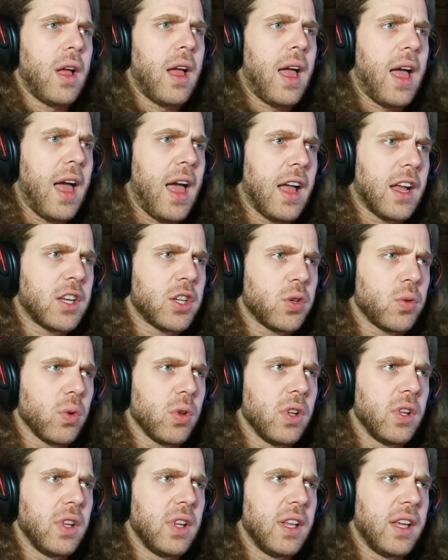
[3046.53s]

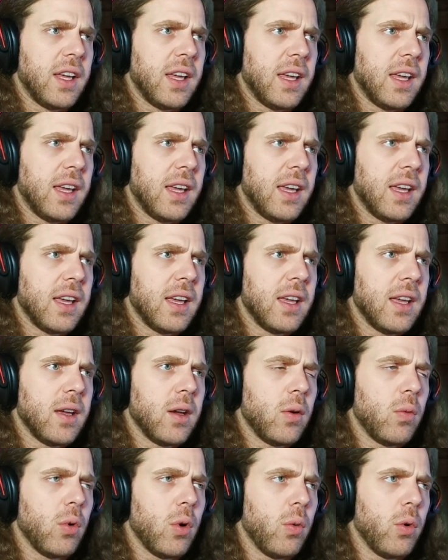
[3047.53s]
actually
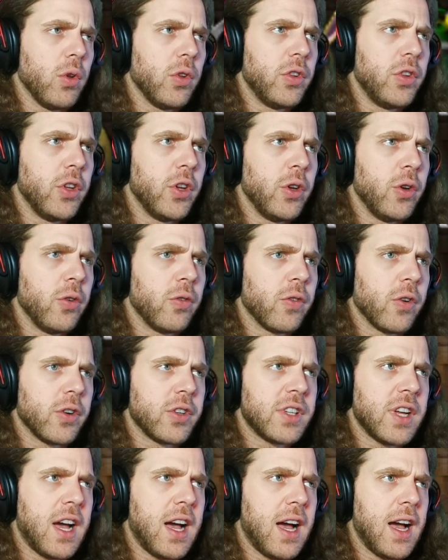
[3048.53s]
what we'll do for
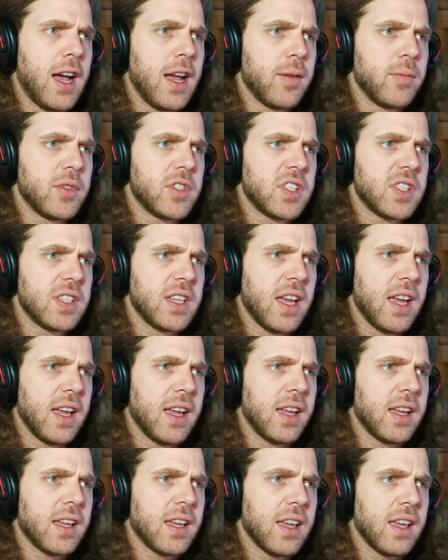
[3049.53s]
time's
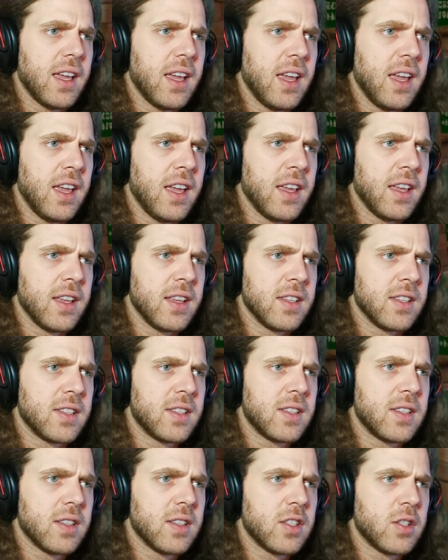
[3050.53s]
sake
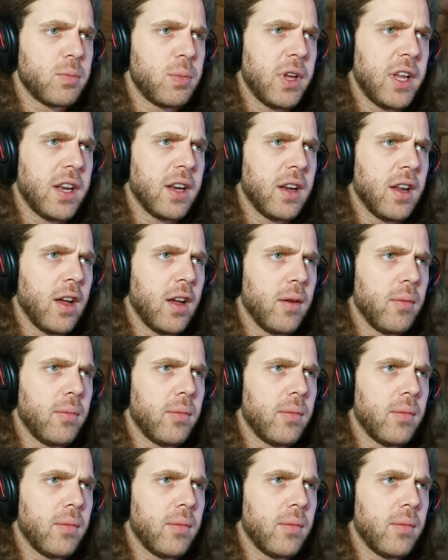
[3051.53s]
is speed it up.